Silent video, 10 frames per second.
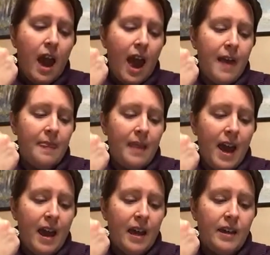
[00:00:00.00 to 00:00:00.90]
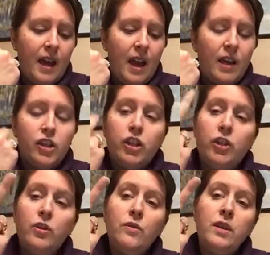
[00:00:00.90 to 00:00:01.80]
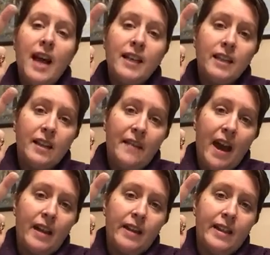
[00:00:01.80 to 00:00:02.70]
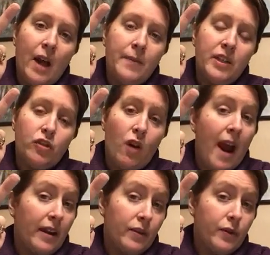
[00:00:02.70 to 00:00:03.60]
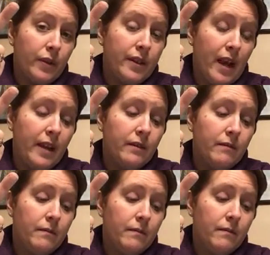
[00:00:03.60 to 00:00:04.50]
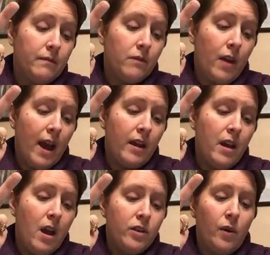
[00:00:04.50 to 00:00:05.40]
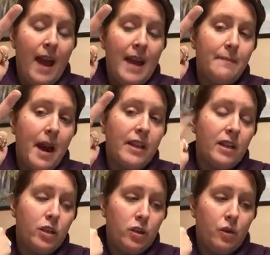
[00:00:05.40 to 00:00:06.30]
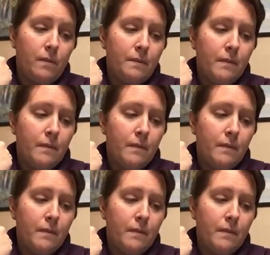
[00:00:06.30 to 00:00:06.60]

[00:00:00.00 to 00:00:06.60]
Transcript: And then 2 less than that is how many triangles are inside. Okay, so n minus 2.